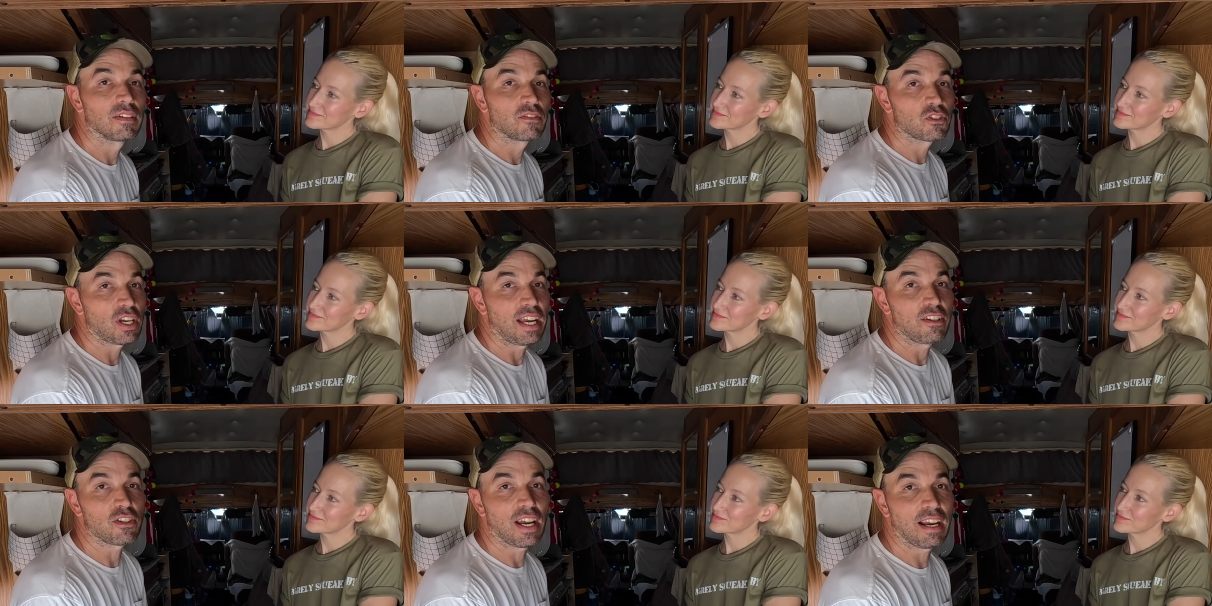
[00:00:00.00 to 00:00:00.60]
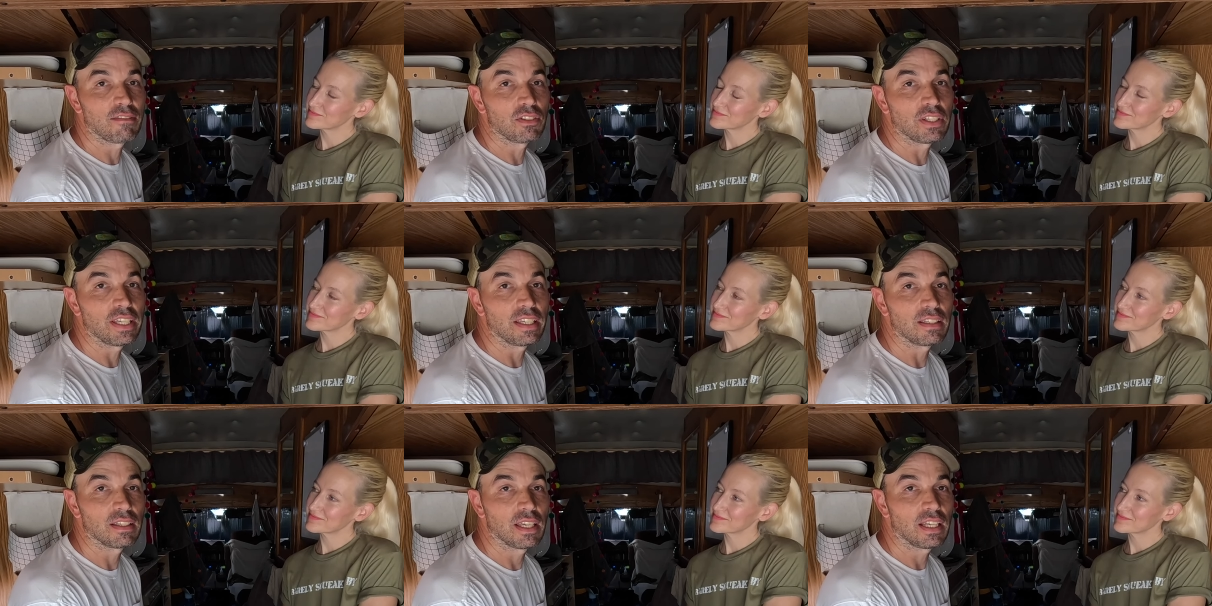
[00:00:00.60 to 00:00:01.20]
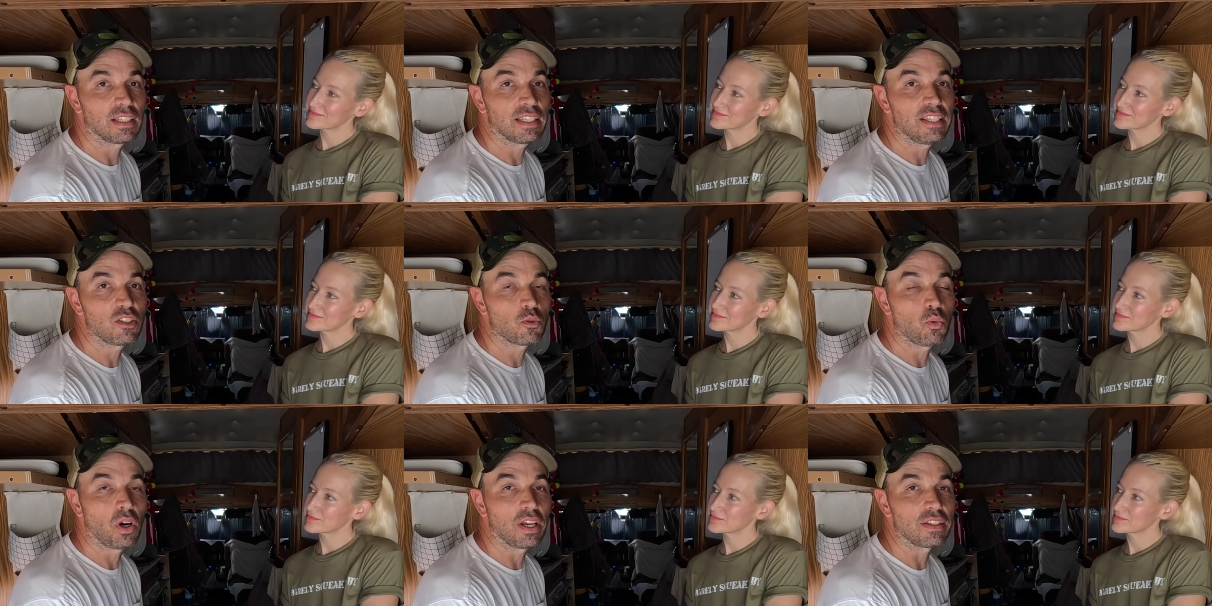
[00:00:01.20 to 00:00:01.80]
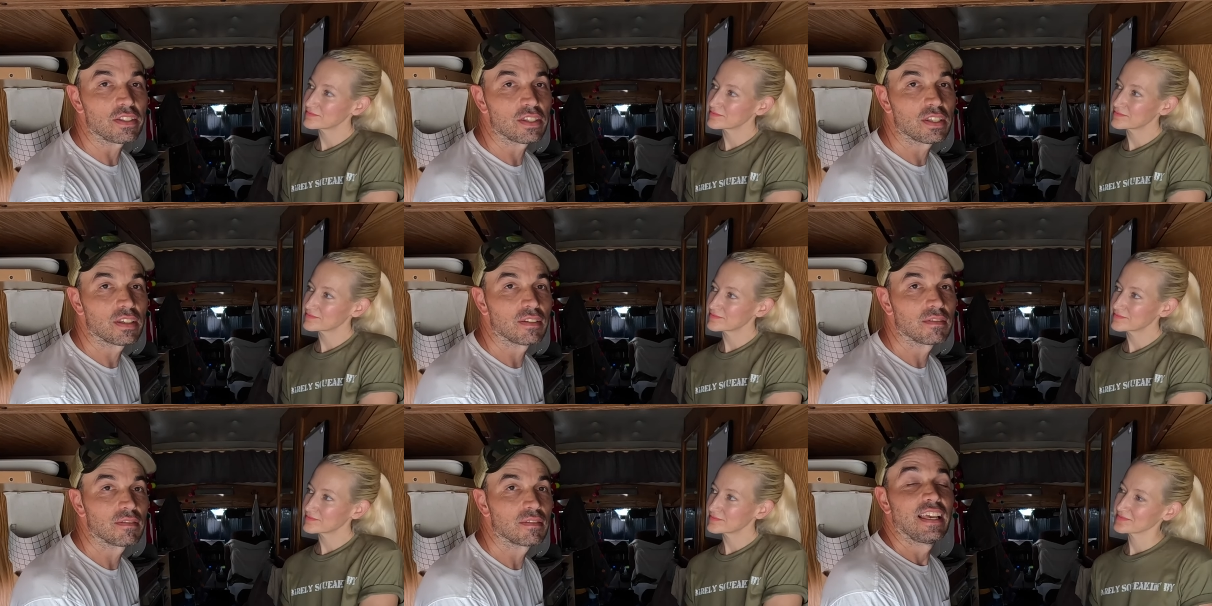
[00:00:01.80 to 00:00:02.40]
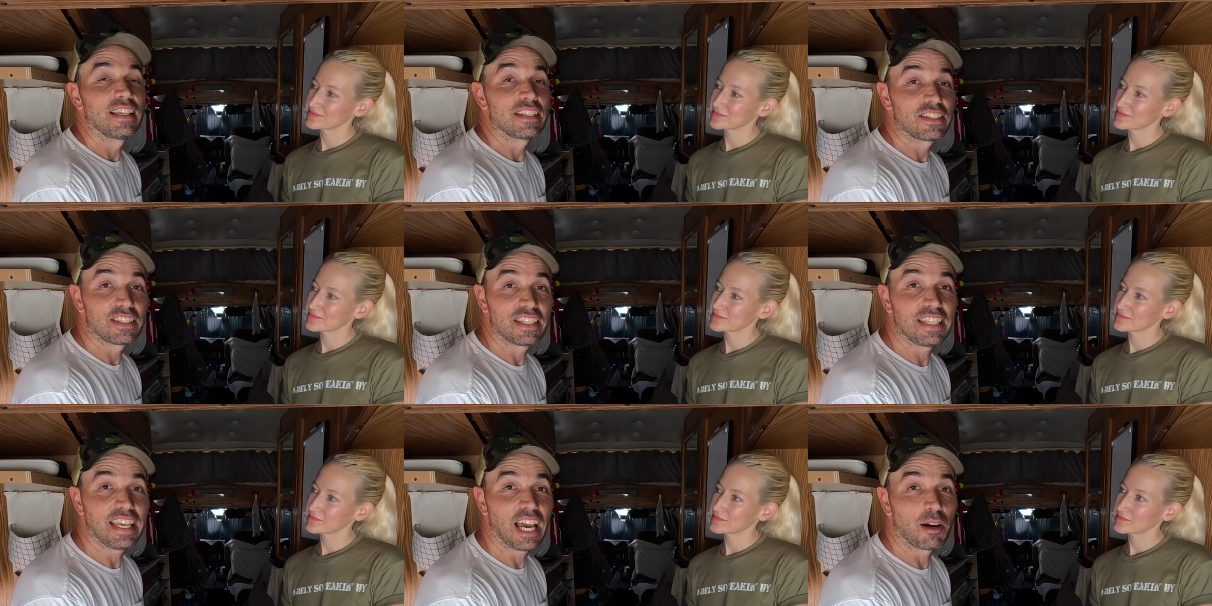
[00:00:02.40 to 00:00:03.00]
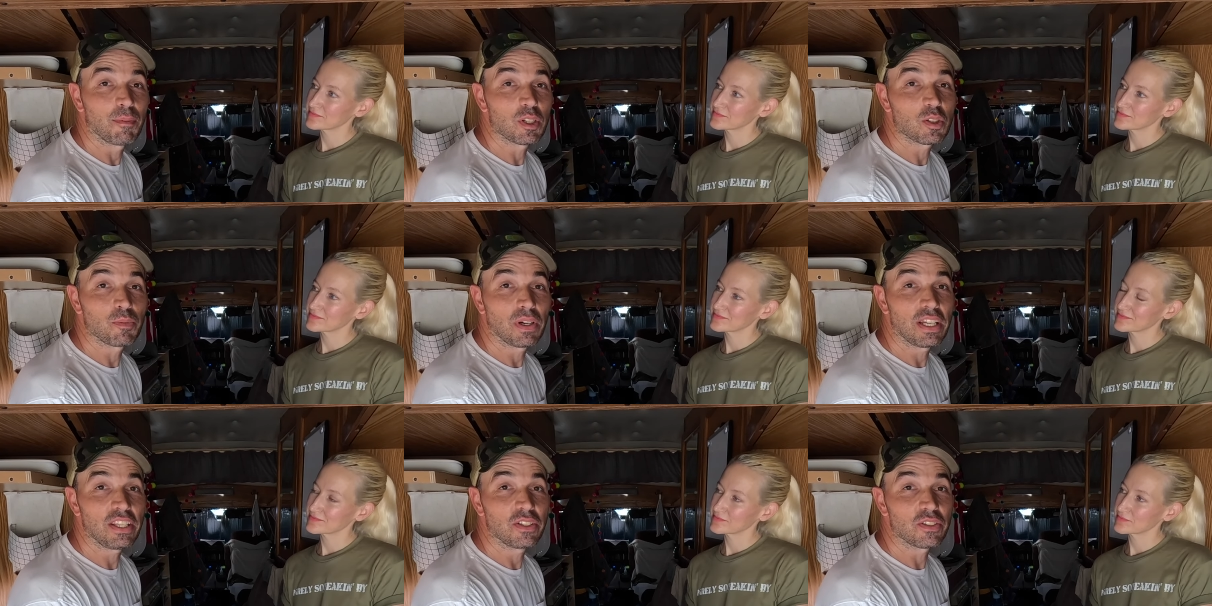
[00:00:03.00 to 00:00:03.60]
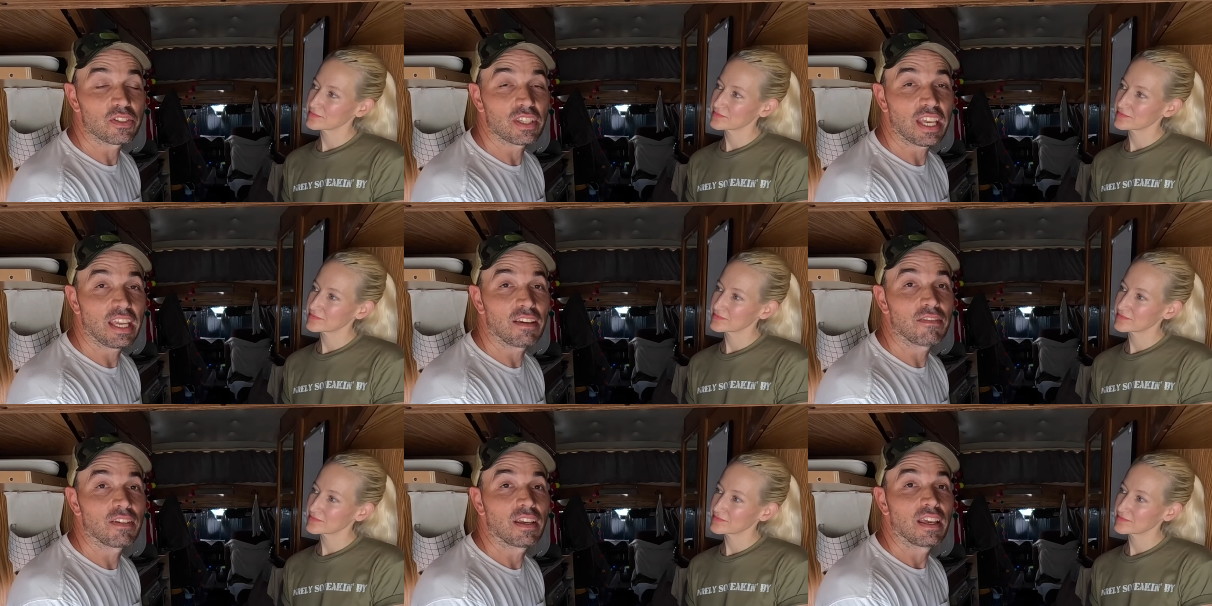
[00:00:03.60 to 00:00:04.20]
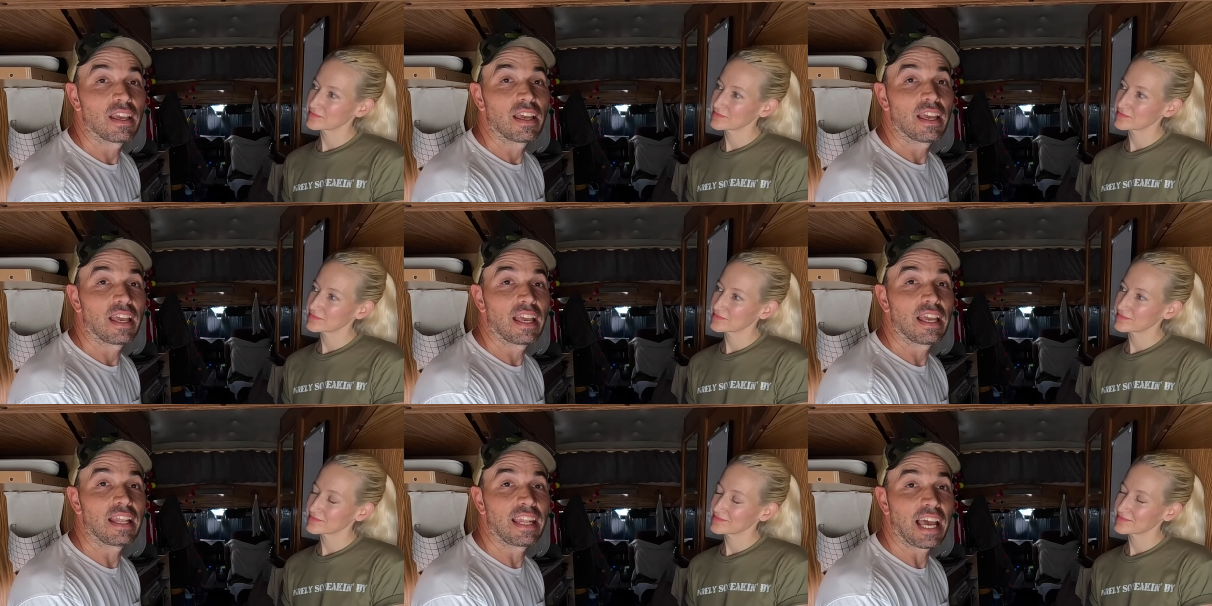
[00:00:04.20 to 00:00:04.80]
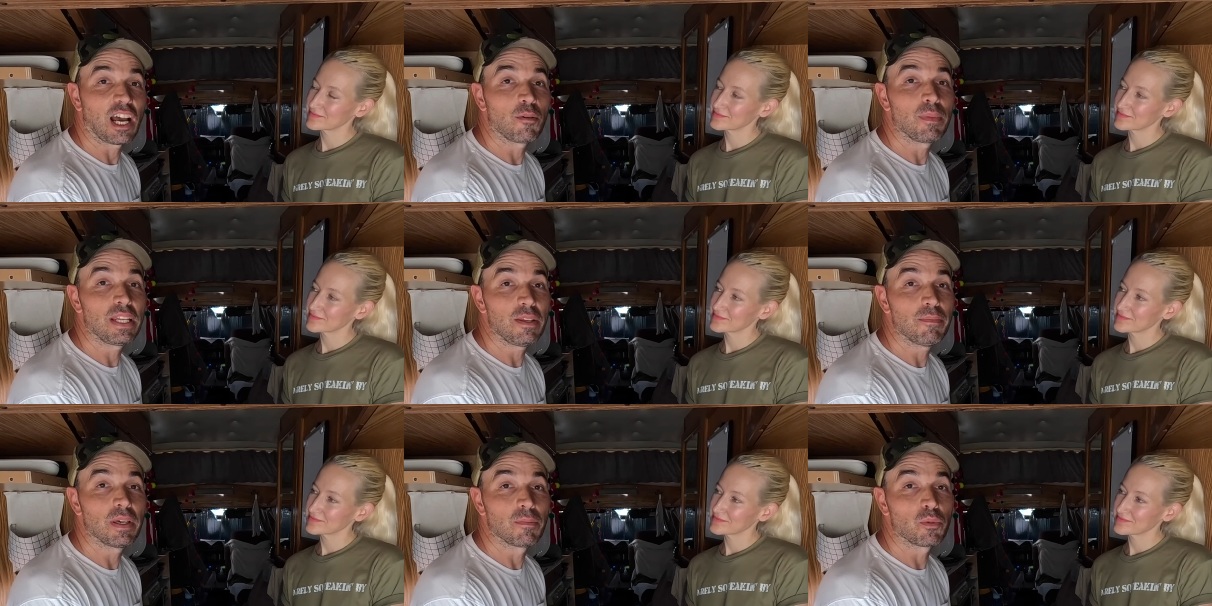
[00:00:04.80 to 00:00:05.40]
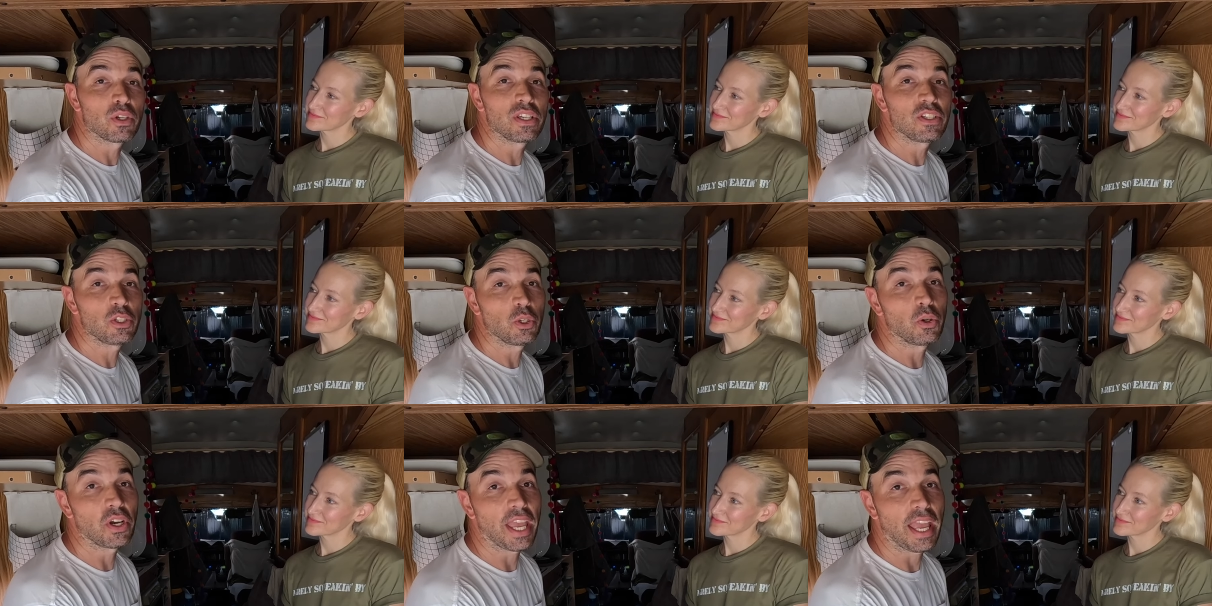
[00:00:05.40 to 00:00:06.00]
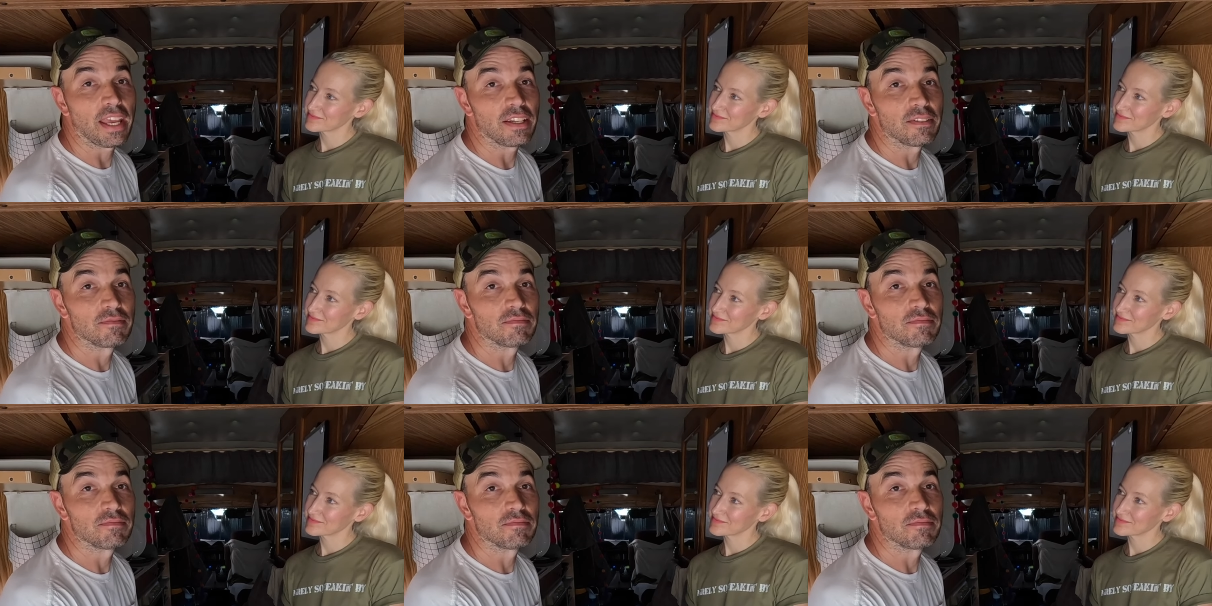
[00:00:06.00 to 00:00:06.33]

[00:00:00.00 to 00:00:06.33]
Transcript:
Speaker 1: Try traveling at least once and see how much money you'll save and how many memories you'll gain.